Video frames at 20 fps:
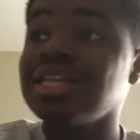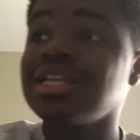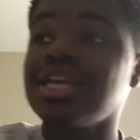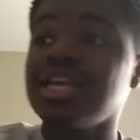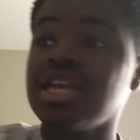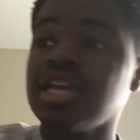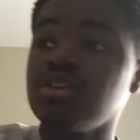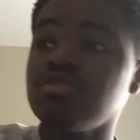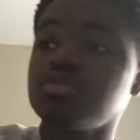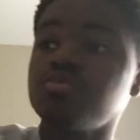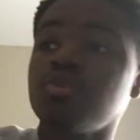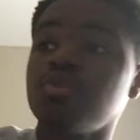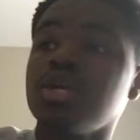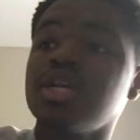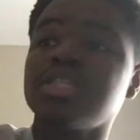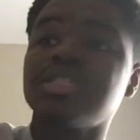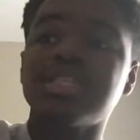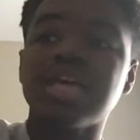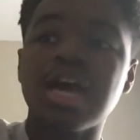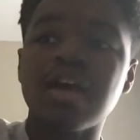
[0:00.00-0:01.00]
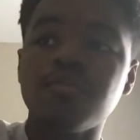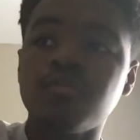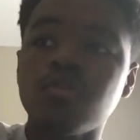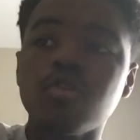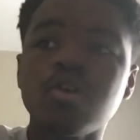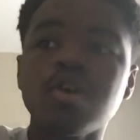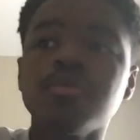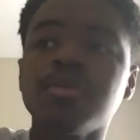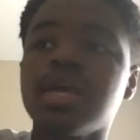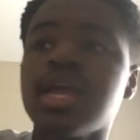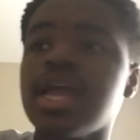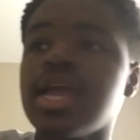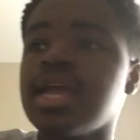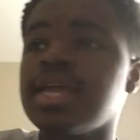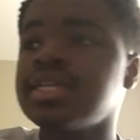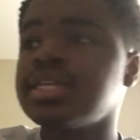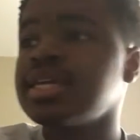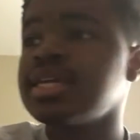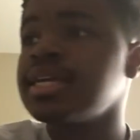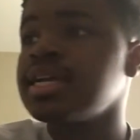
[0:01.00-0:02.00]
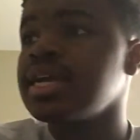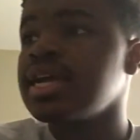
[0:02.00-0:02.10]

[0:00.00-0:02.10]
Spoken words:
The heels were in top form and